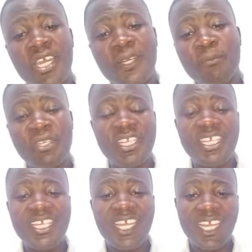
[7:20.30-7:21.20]
can
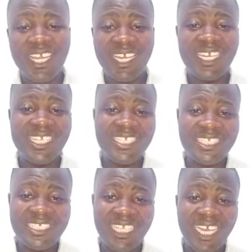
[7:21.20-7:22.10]
be
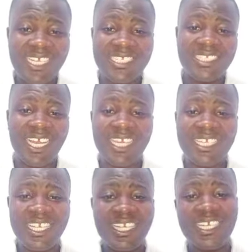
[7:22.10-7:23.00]
against us,
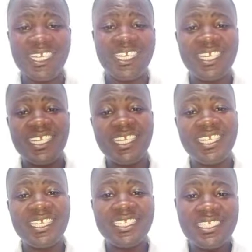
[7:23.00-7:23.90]

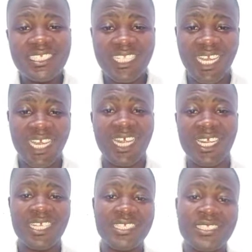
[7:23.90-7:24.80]
against
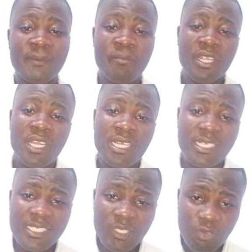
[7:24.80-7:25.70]
us?
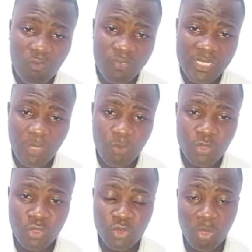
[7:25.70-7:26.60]
This is the confidence I
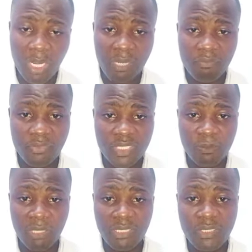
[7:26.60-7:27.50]
want you to have
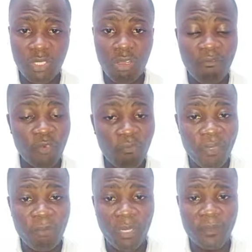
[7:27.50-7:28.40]
this month of
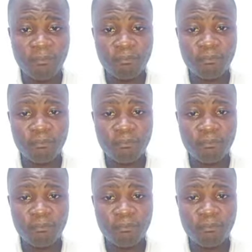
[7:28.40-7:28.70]
November.